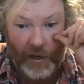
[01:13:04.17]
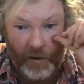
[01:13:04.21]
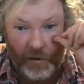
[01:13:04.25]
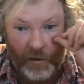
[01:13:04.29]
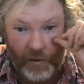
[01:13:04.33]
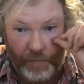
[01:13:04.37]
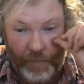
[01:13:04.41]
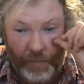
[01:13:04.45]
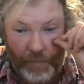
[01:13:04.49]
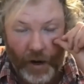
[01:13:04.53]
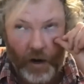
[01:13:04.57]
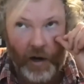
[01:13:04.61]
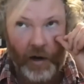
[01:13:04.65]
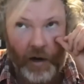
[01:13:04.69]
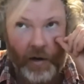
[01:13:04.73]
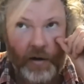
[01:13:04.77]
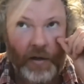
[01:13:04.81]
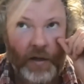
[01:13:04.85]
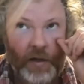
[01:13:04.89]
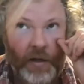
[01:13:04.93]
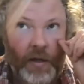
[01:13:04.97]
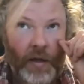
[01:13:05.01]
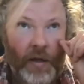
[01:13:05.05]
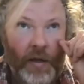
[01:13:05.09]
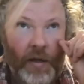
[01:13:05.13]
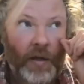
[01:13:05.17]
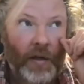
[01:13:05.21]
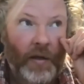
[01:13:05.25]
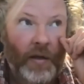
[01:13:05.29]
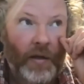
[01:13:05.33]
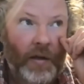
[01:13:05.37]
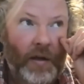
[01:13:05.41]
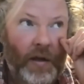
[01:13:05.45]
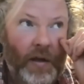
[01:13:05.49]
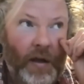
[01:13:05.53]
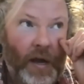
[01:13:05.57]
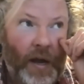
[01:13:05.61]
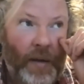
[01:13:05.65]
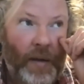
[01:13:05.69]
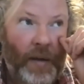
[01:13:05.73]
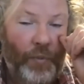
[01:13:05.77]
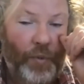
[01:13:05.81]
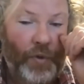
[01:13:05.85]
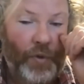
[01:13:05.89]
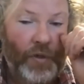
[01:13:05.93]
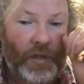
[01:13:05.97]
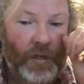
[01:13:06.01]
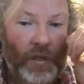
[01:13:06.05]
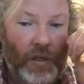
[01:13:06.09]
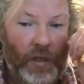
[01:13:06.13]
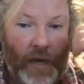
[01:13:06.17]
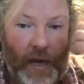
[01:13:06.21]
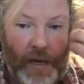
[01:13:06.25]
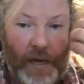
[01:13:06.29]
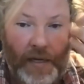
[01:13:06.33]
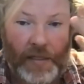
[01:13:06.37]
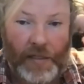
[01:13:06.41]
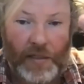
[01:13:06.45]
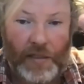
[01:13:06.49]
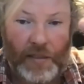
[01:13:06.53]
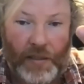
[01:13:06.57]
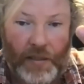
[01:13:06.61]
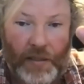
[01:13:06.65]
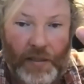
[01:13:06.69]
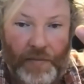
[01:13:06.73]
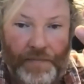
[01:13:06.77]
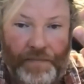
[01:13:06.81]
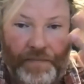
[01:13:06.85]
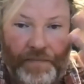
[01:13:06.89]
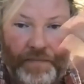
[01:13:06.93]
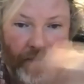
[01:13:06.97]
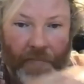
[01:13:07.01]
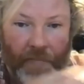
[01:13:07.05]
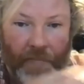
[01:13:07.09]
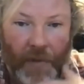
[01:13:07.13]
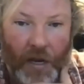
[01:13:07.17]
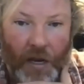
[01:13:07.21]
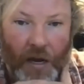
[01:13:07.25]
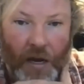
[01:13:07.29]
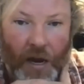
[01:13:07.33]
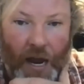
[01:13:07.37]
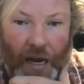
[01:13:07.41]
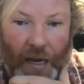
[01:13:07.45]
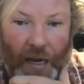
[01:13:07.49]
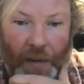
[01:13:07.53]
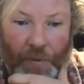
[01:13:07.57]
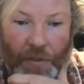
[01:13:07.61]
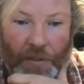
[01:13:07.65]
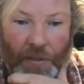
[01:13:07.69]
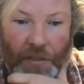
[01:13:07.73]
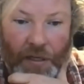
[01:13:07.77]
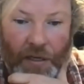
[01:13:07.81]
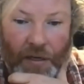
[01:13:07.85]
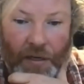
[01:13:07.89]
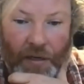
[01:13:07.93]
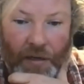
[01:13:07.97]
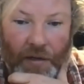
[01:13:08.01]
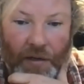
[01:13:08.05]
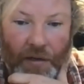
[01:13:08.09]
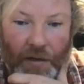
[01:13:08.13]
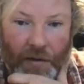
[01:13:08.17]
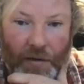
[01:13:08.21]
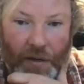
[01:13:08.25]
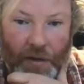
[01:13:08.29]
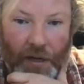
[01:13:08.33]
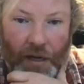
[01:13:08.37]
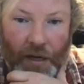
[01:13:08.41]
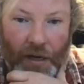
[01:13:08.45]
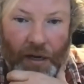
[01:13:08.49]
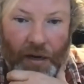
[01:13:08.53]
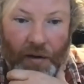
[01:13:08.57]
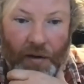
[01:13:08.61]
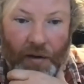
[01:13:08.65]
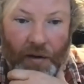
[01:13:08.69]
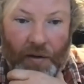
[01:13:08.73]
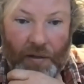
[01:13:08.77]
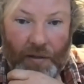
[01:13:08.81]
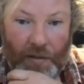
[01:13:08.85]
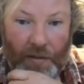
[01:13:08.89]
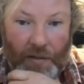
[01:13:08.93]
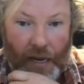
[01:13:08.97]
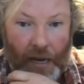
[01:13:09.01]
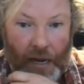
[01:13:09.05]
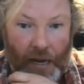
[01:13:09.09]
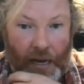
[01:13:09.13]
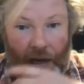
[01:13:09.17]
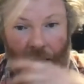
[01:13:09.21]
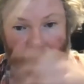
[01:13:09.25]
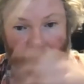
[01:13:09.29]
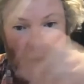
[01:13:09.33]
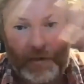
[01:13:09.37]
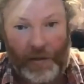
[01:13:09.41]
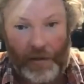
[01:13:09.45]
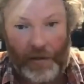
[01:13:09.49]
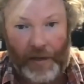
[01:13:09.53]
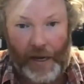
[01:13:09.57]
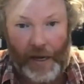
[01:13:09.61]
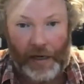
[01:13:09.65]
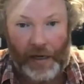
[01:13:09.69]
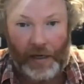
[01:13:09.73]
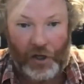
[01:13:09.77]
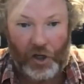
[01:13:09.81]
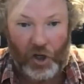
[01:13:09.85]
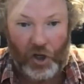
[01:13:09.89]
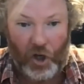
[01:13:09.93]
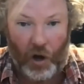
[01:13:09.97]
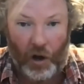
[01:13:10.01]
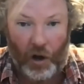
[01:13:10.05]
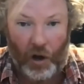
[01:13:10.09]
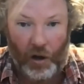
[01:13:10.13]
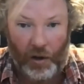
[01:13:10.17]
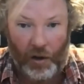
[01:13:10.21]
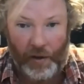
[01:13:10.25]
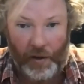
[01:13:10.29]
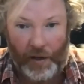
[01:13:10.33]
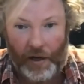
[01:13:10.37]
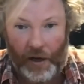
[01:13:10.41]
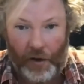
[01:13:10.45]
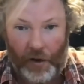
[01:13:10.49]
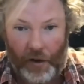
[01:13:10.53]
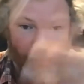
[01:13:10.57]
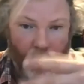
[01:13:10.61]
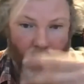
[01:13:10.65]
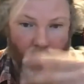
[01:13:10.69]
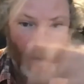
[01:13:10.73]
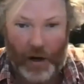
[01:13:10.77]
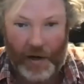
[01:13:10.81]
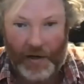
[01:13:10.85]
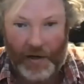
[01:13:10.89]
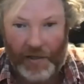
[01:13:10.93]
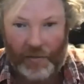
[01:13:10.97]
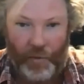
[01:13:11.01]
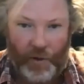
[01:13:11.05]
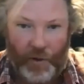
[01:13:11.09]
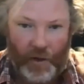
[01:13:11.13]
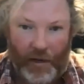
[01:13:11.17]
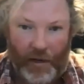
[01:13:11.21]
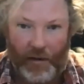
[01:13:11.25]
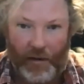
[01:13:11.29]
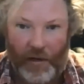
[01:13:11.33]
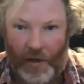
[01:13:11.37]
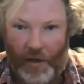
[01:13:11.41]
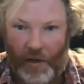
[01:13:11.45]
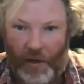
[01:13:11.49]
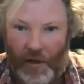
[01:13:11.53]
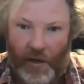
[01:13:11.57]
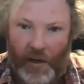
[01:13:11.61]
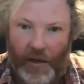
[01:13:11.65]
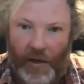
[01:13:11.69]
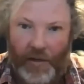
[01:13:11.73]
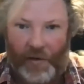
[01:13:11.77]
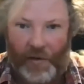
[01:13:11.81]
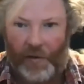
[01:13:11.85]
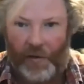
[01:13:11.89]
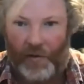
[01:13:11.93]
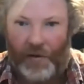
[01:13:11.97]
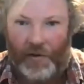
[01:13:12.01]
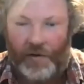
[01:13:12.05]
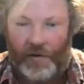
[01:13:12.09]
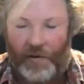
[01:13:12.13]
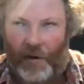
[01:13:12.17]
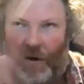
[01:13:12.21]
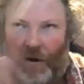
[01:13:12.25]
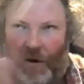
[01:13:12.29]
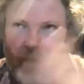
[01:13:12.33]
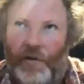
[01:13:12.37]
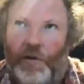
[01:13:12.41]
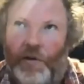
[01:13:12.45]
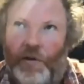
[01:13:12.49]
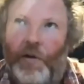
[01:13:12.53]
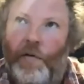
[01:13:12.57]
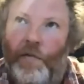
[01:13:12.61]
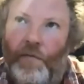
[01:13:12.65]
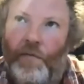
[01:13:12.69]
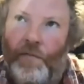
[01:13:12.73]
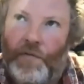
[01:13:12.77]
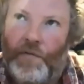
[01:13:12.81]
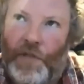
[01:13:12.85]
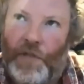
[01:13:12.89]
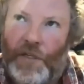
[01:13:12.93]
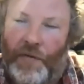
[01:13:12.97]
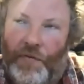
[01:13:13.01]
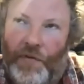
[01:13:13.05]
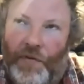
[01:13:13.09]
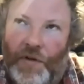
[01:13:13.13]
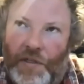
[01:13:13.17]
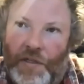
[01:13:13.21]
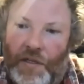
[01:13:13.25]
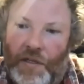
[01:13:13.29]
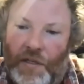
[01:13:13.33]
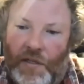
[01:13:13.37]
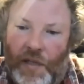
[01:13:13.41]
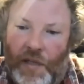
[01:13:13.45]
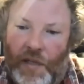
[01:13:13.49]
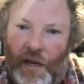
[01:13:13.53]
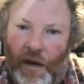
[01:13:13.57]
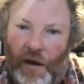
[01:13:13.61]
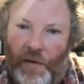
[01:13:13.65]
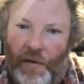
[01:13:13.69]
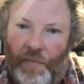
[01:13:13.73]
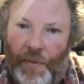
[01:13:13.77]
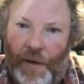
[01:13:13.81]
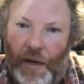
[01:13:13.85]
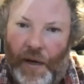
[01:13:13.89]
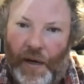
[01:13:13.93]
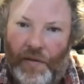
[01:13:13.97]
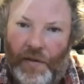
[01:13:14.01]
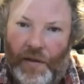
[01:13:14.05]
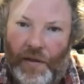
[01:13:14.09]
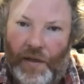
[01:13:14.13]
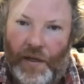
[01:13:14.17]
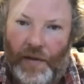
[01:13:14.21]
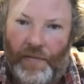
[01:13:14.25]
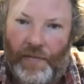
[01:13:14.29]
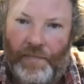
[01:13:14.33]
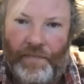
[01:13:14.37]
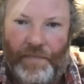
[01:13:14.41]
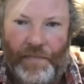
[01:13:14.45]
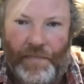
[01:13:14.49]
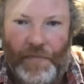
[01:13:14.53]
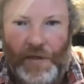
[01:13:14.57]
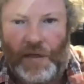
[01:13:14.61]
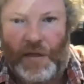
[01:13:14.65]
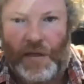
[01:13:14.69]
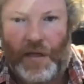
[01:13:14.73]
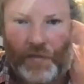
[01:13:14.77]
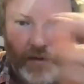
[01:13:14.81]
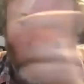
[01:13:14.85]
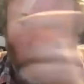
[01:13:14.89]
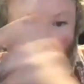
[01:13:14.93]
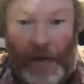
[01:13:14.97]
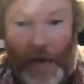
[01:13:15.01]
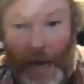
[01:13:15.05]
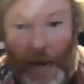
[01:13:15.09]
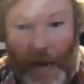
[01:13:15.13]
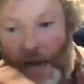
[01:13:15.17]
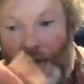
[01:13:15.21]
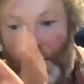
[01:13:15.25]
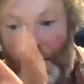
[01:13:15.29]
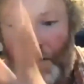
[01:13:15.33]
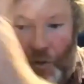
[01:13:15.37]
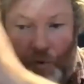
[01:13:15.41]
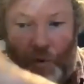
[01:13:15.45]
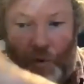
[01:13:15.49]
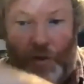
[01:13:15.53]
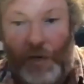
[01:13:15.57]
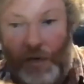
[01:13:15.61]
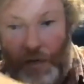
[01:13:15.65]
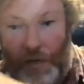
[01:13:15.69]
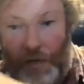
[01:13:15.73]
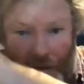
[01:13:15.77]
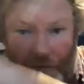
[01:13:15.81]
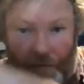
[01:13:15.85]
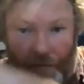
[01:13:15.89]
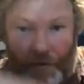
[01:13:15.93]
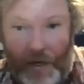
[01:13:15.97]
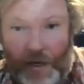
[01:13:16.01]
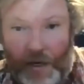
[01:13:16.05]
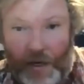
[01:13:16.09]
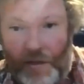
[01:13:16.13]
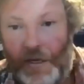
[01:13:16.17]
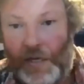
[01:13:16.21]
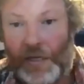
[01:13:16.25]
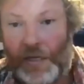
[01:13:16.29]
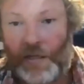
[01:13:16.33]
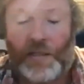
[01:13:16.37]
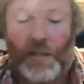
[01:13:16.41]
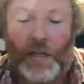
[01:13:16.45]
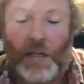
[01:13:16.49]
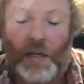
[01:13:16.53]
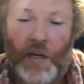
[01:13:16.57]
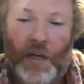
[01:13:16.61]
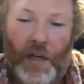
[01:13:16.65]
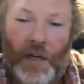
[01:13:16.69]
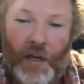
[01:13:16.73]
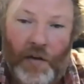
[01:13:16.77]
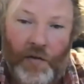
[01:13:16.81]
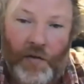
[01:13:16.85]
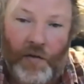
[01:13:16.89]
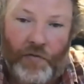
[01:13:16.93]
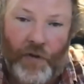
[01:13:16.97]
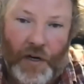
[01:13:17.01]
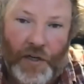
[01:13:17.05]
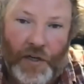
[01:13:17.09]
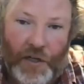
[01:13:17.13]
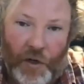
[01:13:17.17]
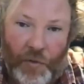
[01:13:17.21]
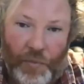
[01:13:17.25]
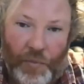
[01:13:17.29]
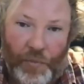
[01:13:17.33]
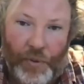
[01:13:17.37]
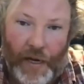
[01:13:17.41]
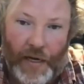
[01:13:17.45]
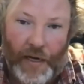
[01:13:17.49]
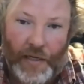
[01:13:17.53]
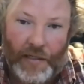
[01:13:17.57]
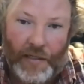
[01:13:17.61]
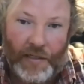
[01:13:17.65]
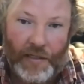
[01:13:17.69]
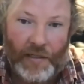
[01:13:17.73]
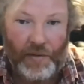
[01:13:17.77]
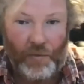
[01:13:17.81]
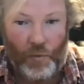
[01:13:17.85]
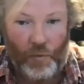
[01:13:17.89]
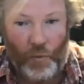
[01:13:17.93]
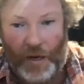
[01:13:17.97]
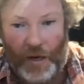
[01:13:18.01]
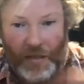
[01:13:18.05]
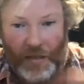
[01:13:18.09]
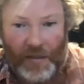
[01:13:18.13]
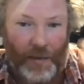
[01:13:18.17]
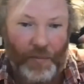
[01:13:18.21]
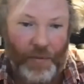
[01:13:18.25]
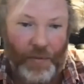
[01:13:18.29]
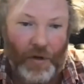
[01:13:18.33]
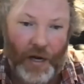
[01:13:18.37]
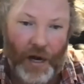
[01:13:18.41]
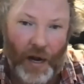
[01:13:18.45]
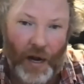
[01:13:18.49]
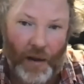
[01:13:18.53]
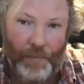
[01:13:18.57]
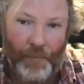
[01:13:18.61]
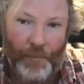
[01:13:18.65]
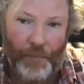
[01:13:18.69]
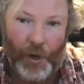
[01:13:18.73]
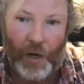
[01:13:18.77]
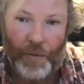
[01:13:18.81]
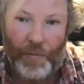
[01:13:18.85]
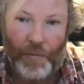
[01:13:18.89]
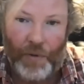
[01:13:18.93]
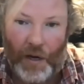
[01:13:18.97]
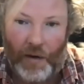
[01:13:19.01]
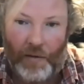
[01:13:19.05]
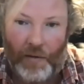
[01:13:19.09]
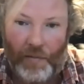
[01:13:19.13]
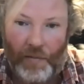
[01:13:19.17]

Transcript: part was less inhabited than, say, like Gaul and other parts where, so there are differences there, but then the guys who are then living in these frontier places, once they become permanent